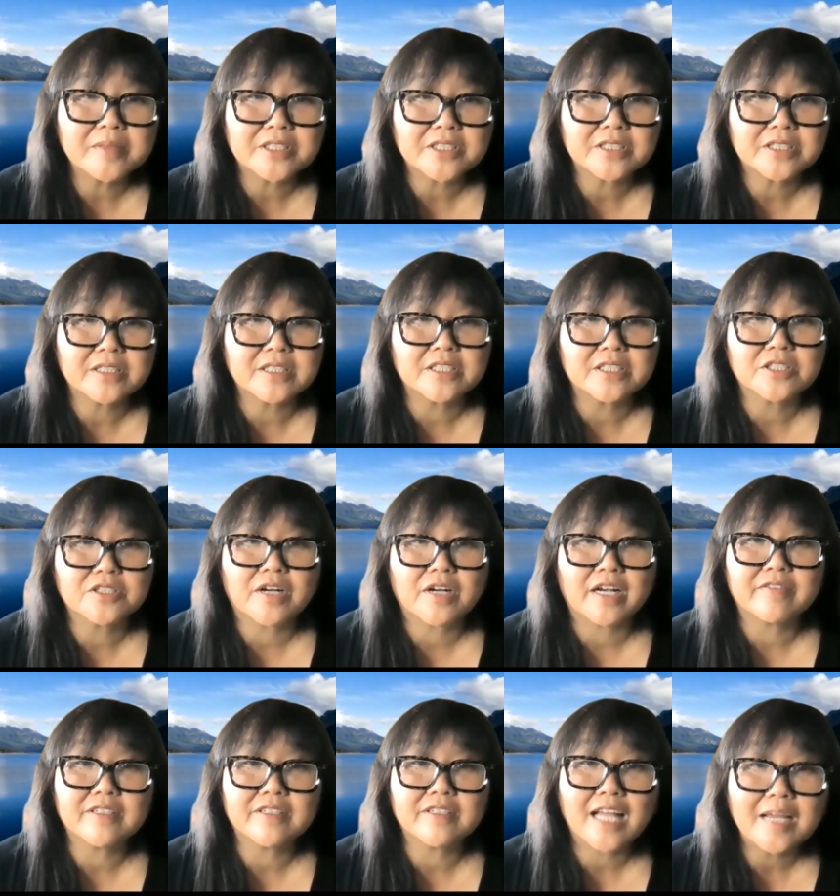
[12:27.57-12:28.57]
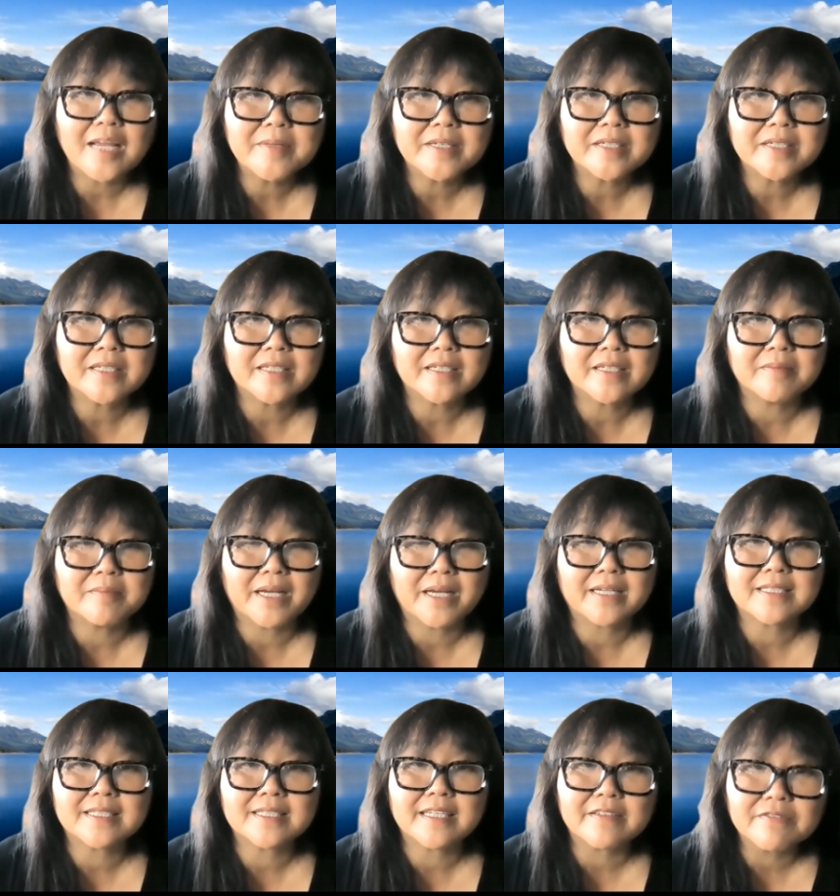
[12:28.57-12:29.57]
emissions drive climate
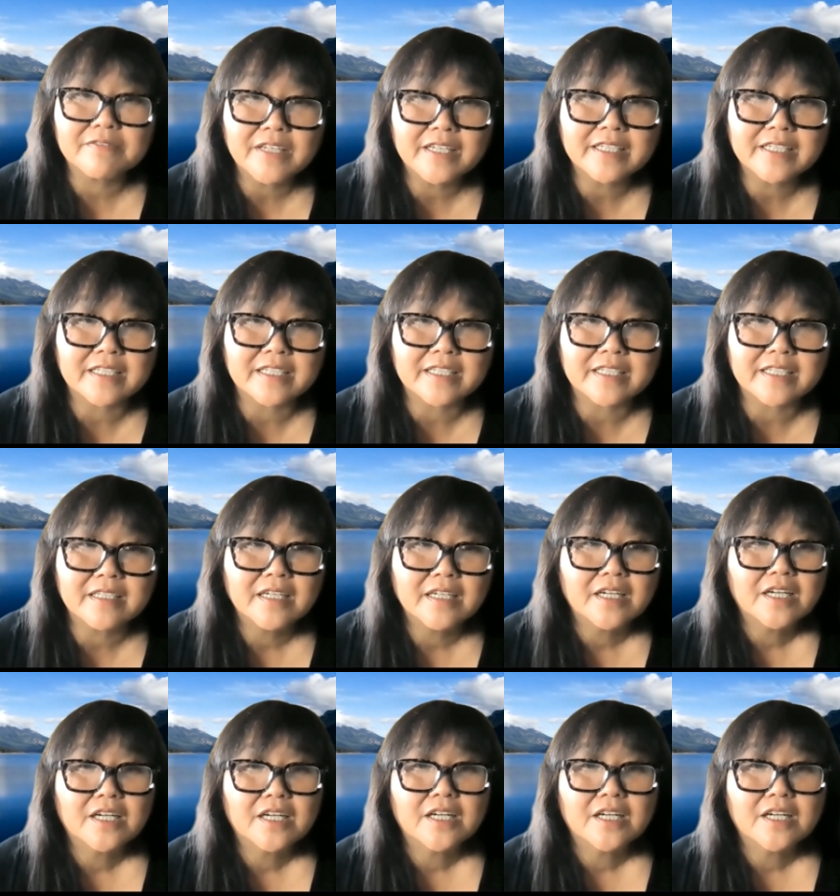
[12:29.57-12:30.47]
impacts like flooding.